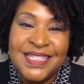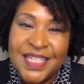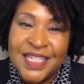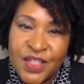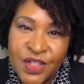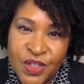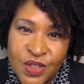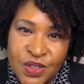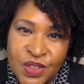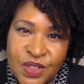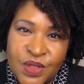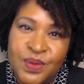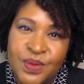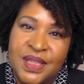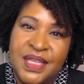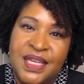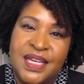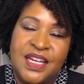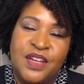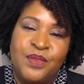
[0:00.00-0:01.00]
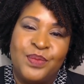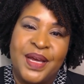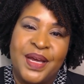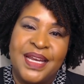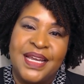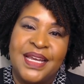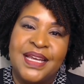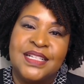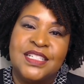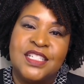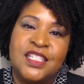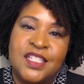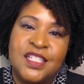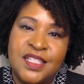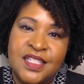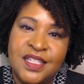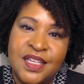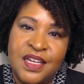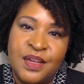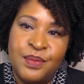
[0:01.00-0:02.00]
dinners with anybody. It's
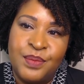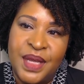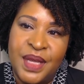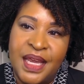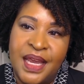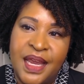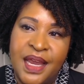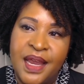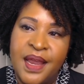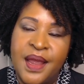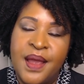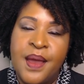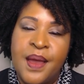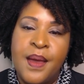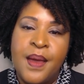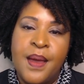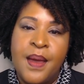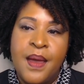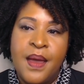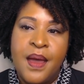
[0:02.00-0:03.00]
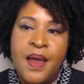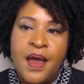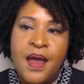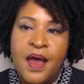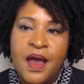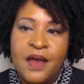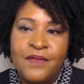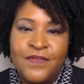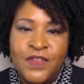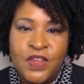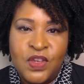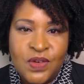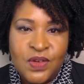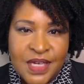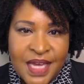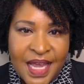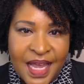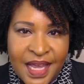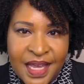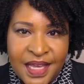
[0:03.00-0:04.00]
just going to be a few
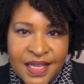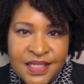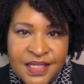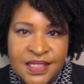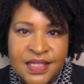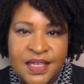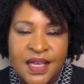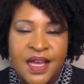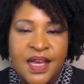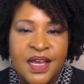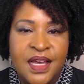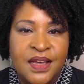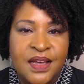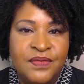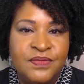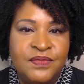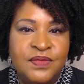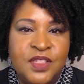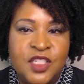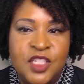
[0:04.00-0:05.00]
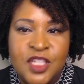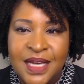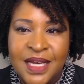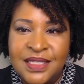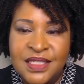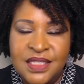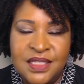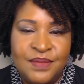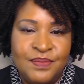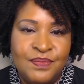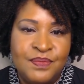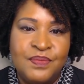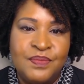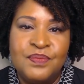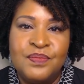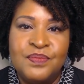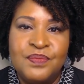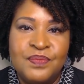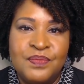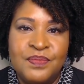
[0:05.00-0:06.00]
days of just
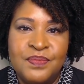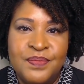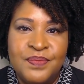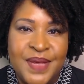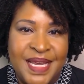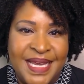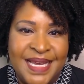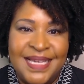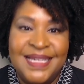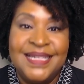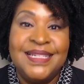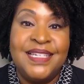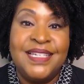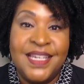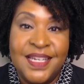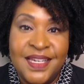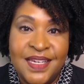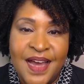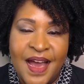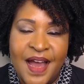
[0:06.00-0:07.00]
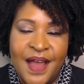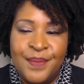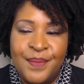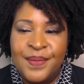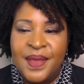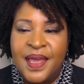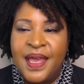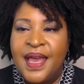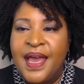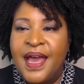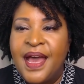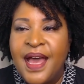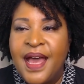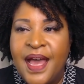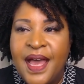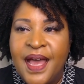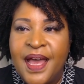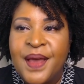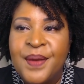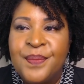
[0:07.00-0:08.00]
me, tea time.
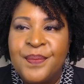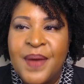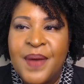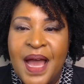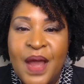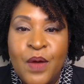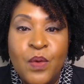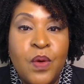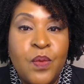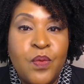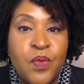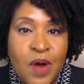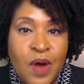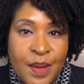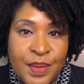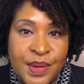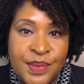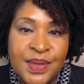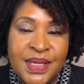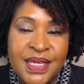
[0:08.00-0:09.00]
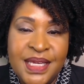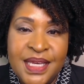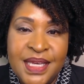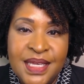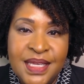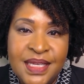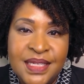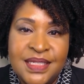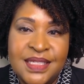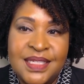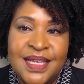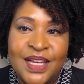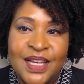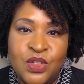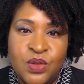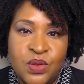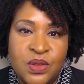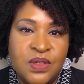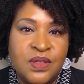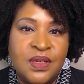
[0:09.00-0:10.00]
Um, I will probably
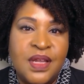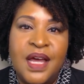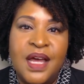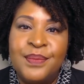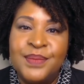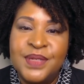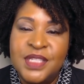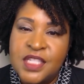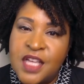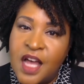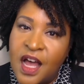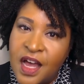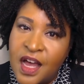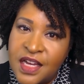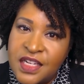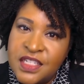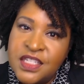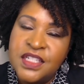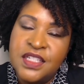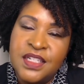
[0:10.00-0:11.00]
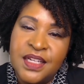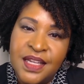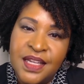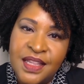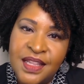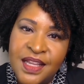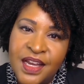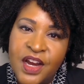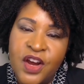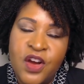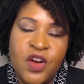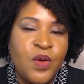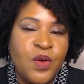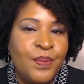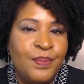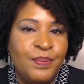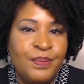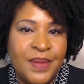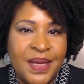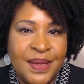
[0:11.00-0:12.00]
schedule a massage in there,
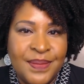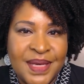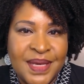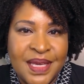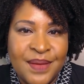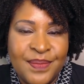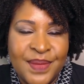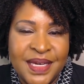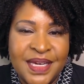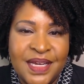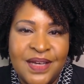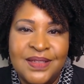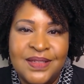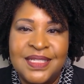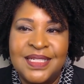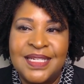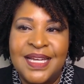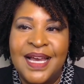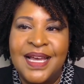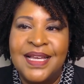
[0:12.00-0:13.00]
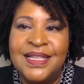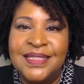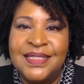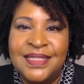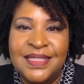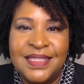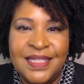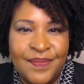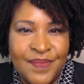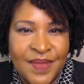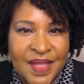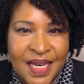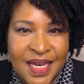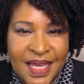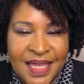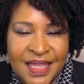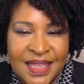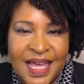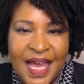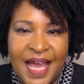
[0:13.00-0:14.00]
maybe get my nails done, something
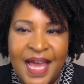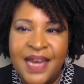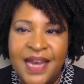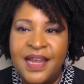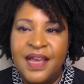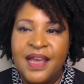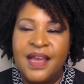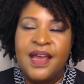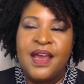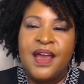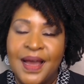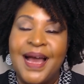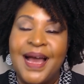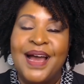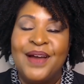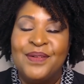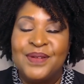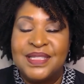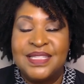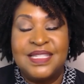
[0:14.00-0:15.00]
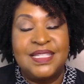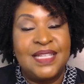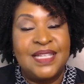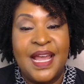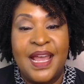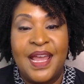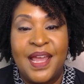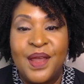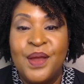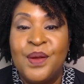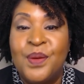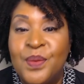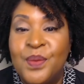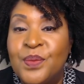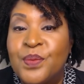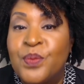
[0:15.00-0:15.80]
like that. I would say